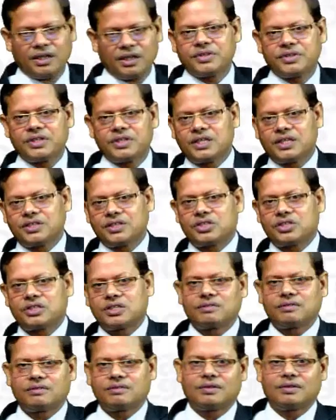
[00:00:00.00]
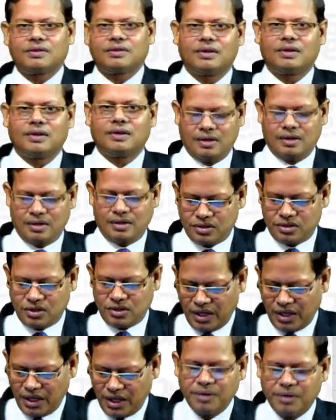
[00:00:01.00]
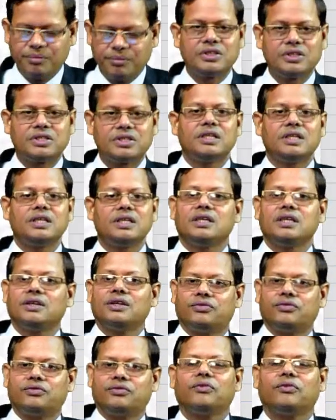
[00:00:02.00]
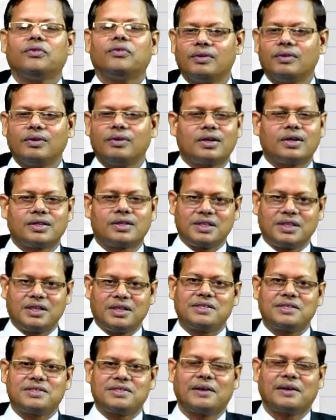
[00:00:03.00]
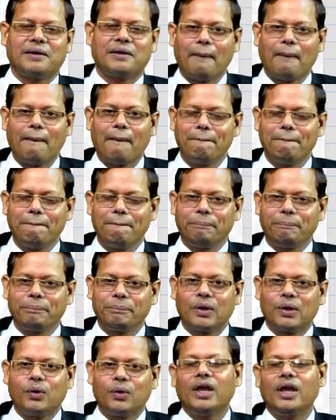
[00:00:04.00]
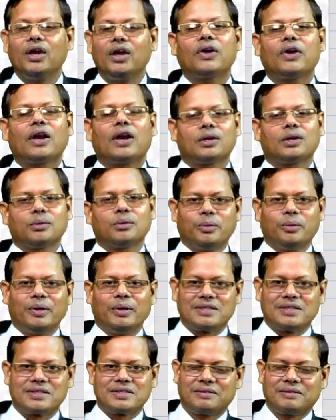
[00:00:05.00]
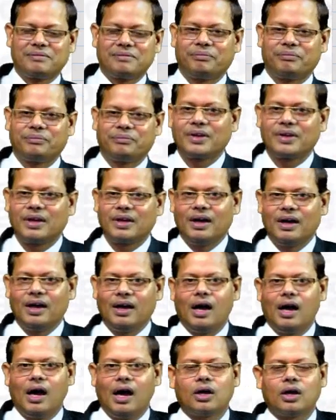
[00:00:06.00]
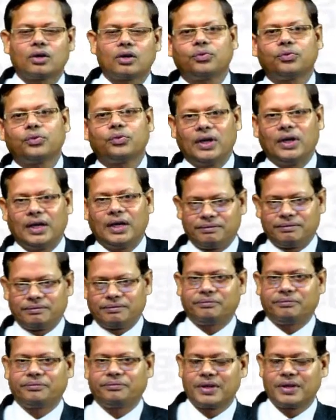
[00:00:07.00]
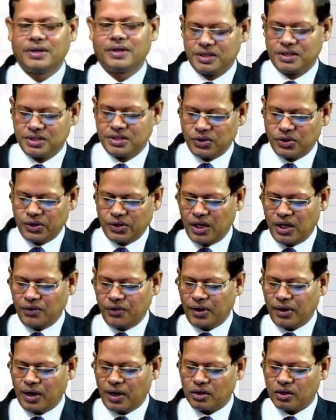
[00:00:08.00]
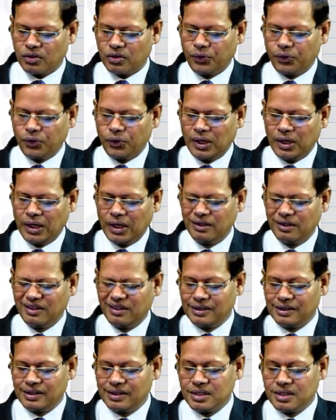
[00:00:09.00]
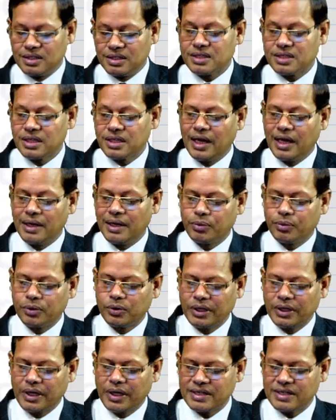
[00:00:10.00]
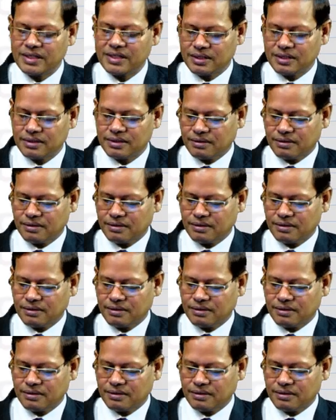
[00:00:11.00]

E, F, G, H, sorry, A, B, C, D, E, F, not G, H. So, A for automobiles, auto fuel. So, A for auto fuel, say I put it as